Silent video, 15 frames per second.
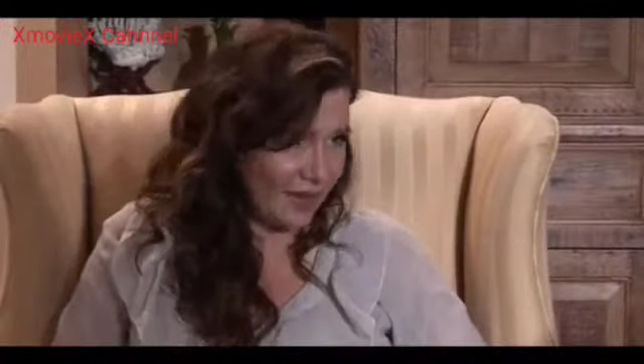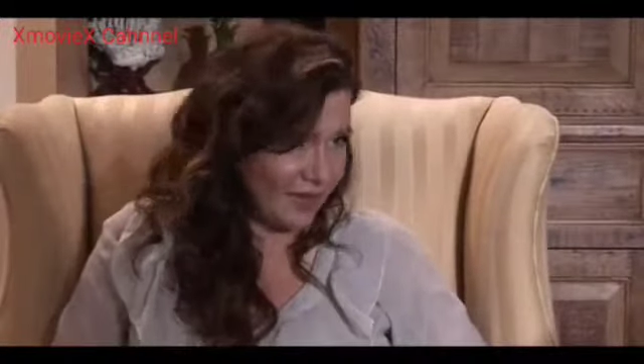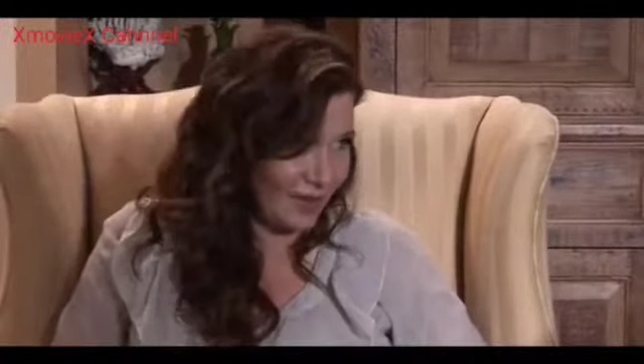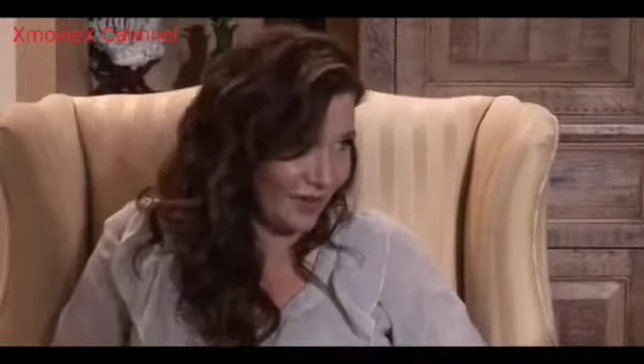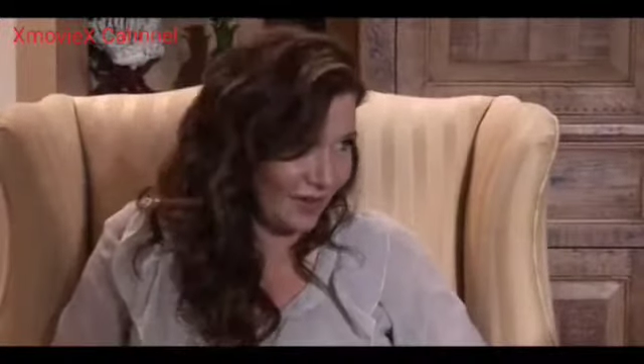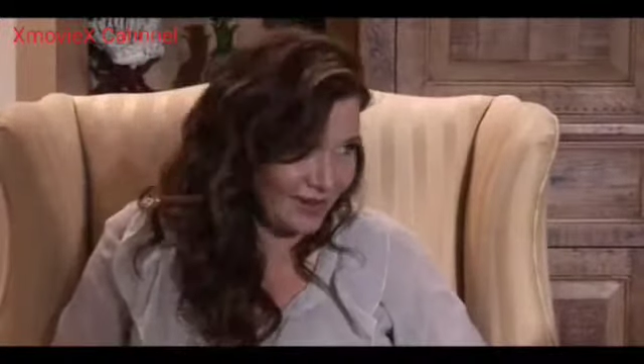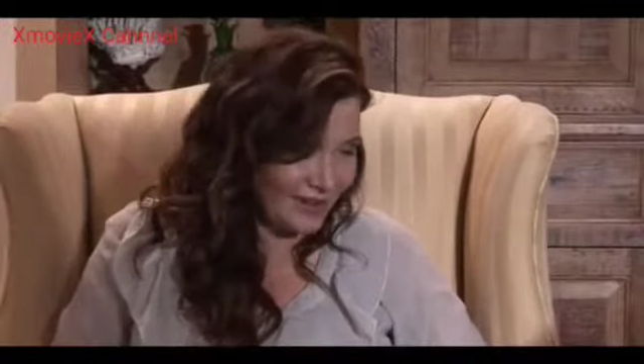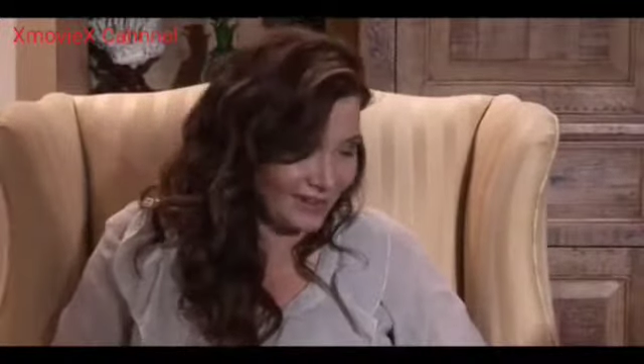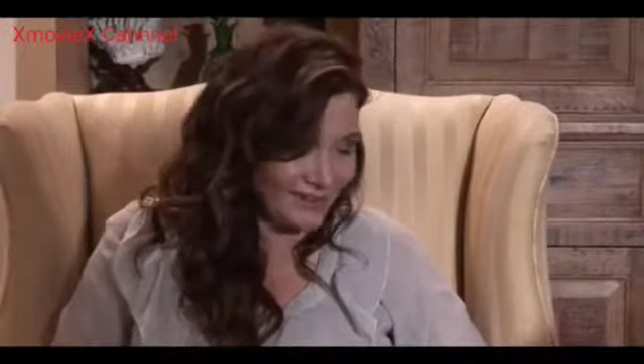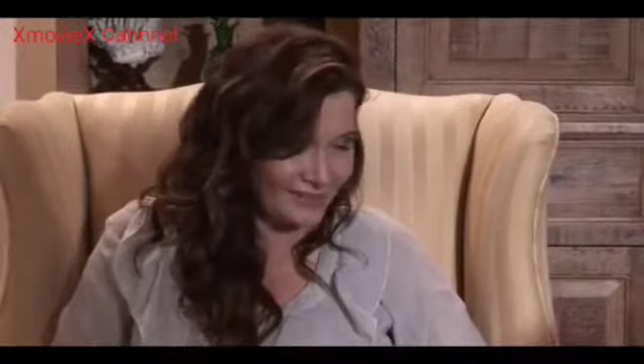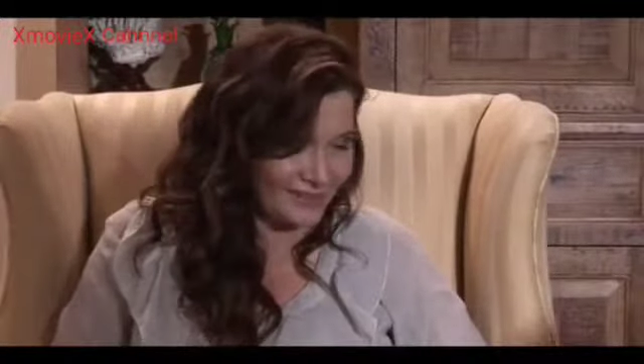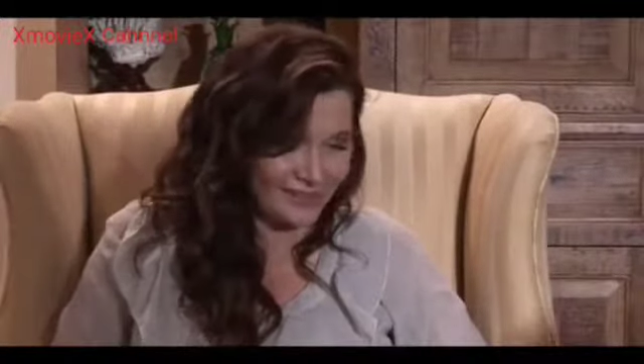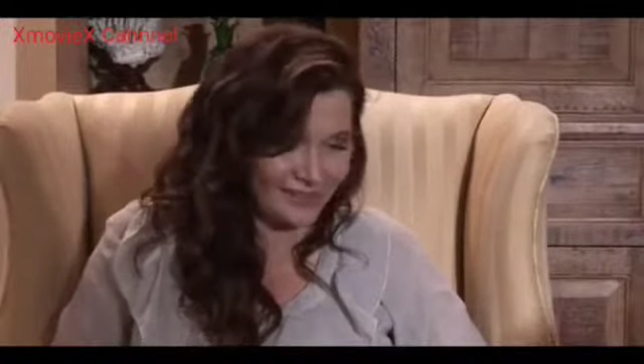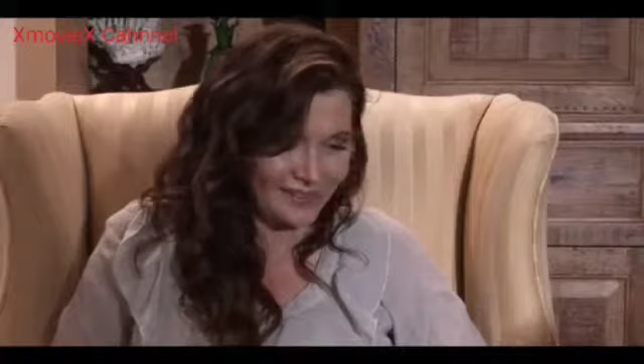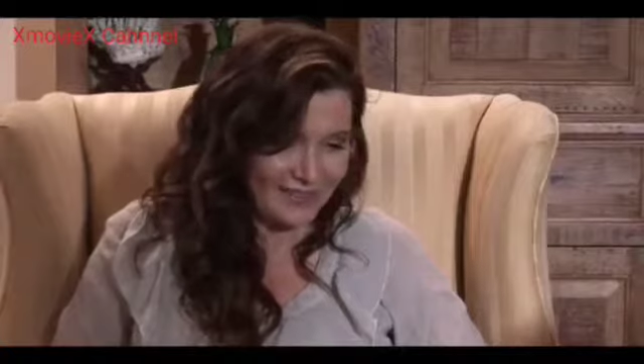together,
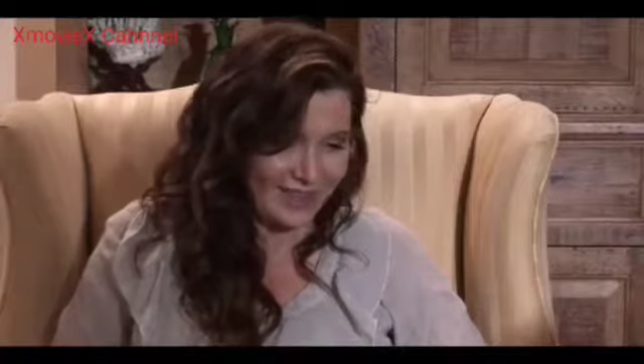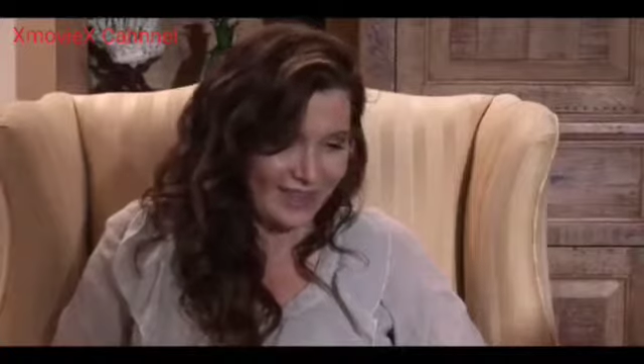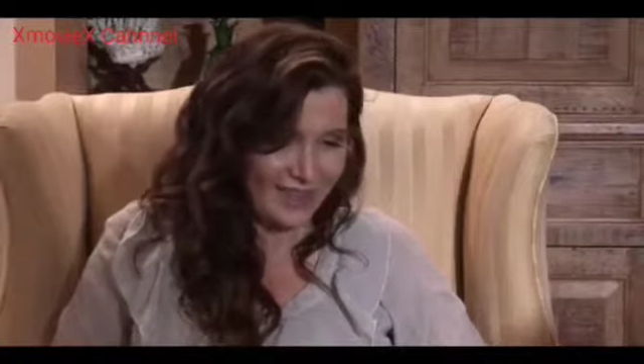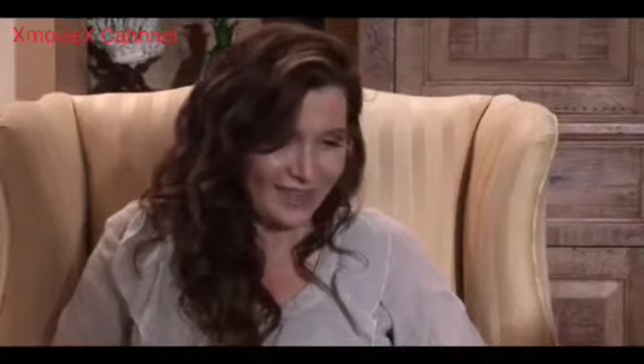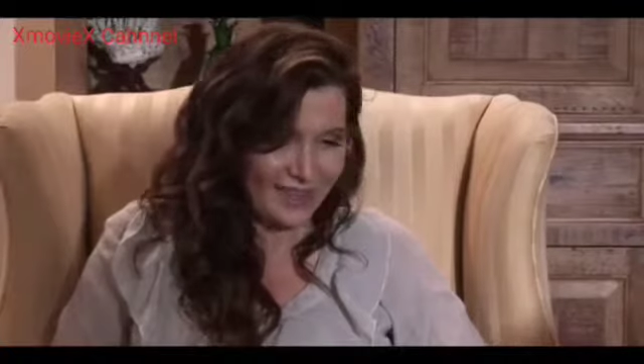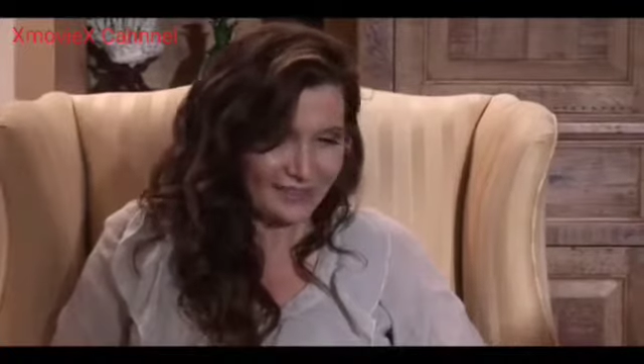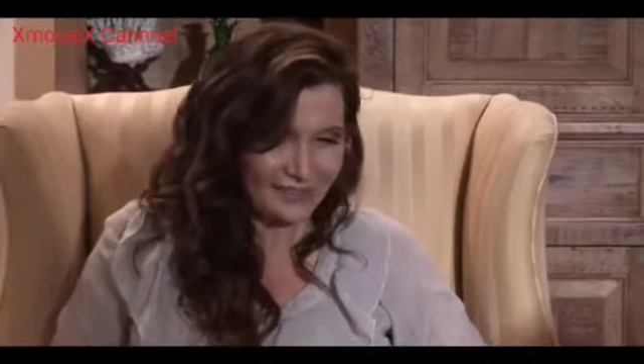needless to say.